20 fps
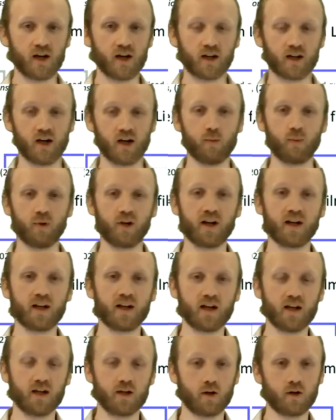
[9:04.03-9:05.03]
carbonate
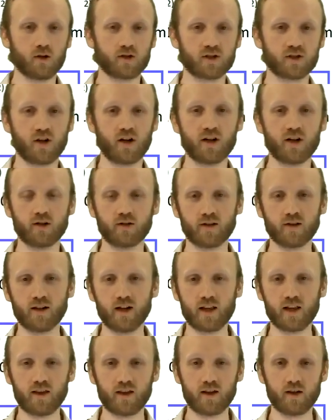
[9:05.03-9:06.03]
and oxide on the
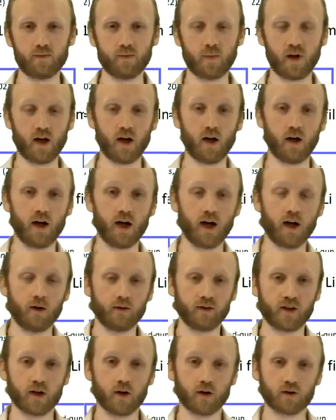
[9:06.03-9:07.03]
lithium, on
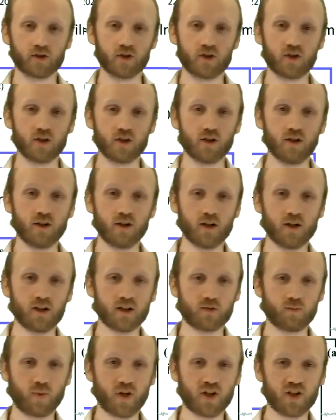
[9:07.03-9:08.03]
the oxygen
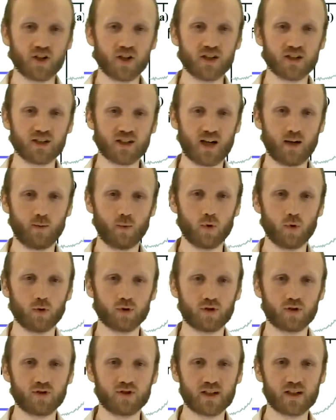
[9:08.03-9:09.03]
species, and we
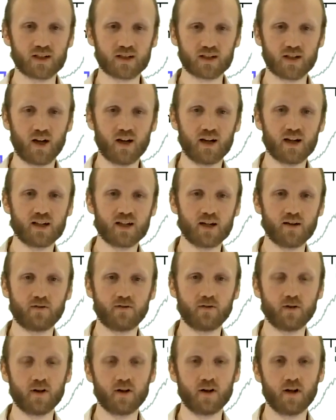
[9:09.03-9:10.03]
also see slightly
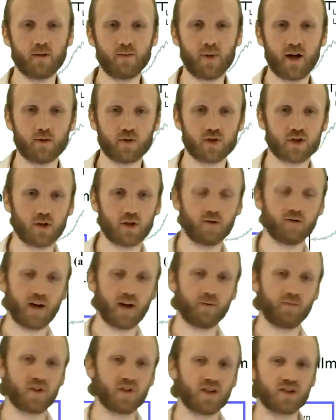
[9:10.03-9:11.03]
different amounts of
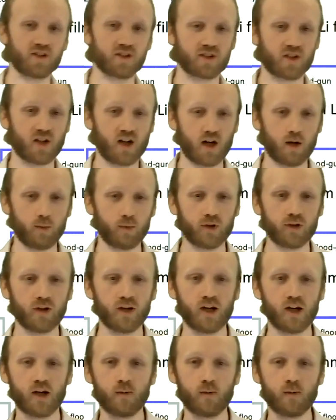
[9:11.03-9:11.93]
adventitious carbon,